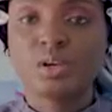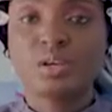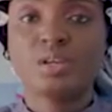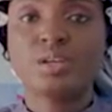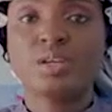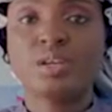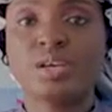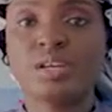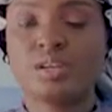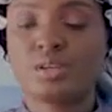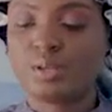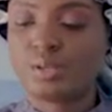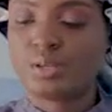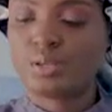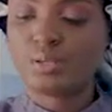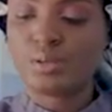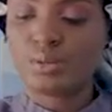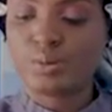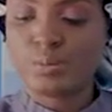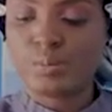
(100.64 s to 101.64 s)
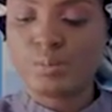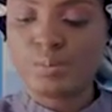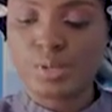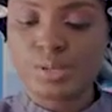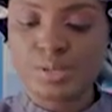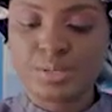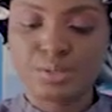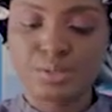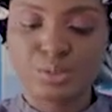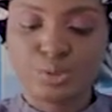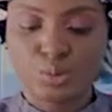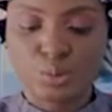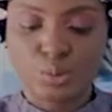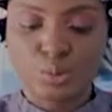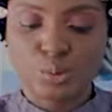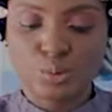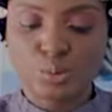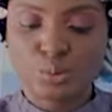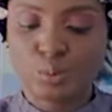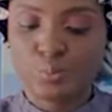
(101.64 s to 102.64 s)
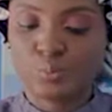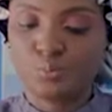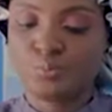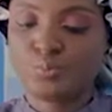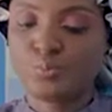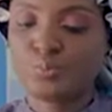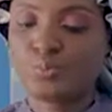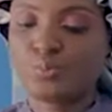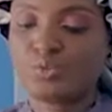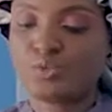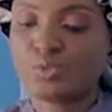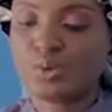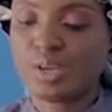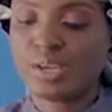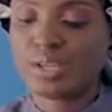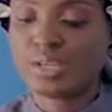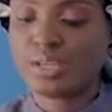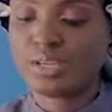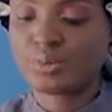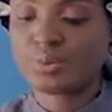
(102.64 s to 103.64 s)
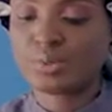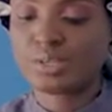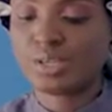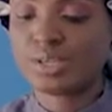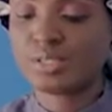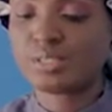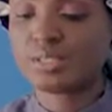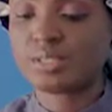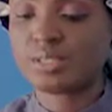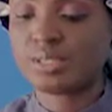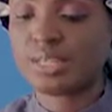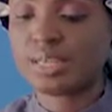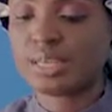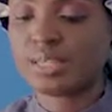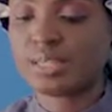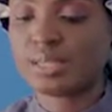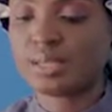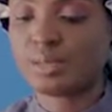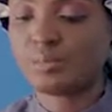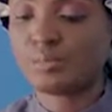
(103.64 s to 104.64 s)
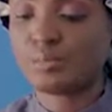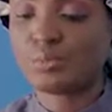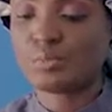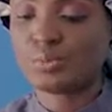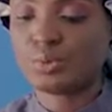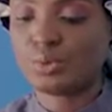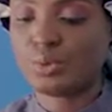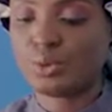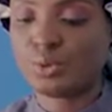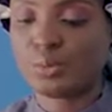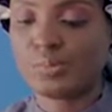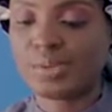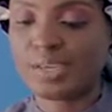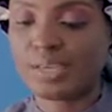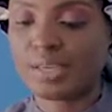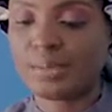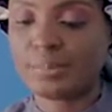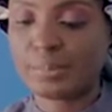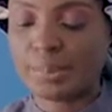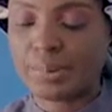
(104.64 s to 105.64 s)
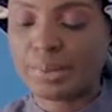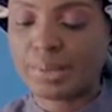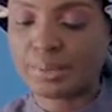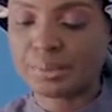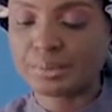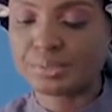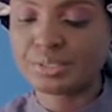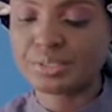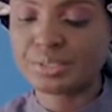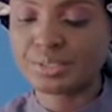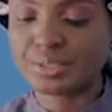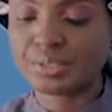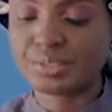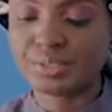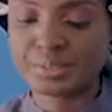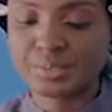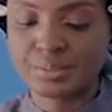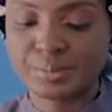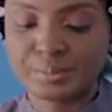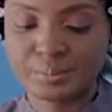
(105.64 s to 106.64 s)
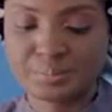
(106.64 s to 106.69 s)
Then you can combine your dry ingredients together, your baking powder